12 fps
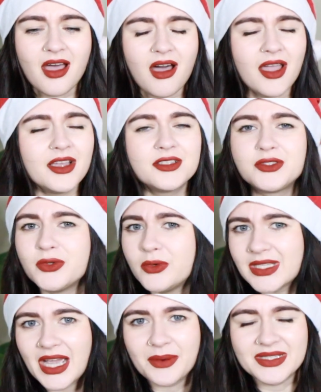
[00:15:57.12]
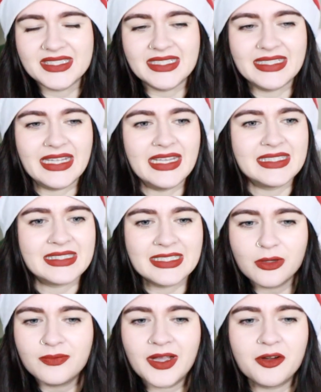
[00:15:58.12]
I adored how it did it. It
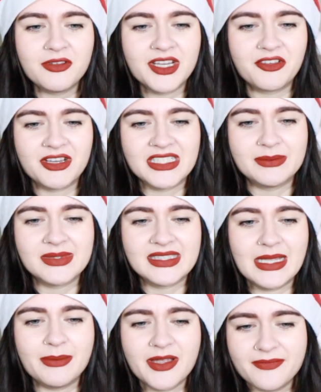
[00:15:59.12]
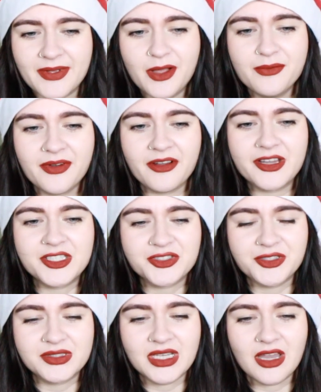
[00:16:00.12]
still felt really Christmassy, but it felt very
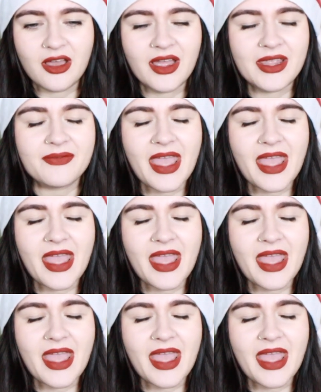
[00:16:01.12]
true to life.